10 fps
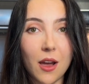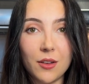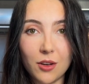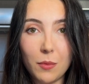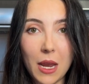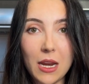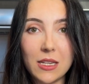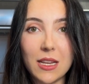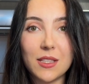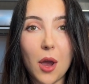
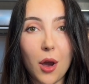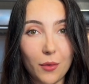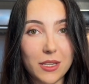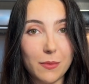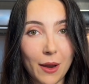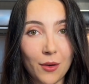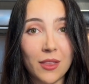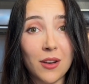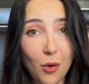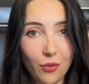underbaked is always better
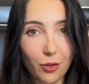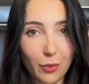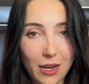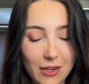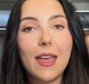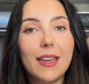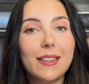than overbaked.